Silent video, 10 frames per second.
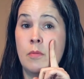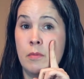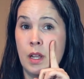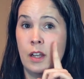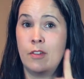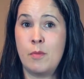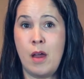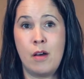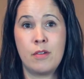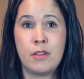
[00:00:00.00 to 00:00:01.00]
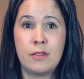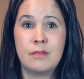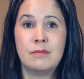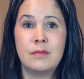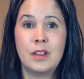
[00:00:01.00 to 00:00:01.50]
middle of the mouth.
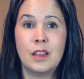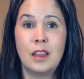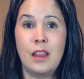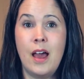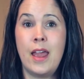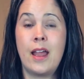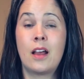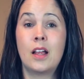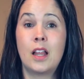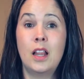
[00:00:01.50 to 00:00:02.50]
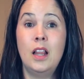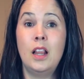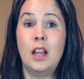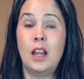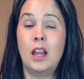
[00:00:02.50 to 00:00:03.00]
Like,
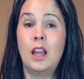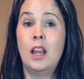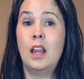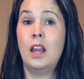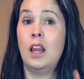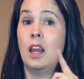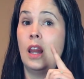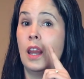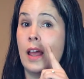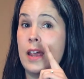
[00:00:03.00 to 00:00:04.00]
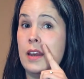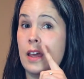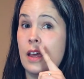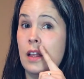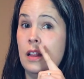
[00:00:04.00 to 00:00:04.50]
light
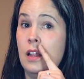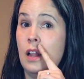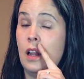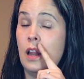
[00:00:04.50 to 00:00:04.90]
L,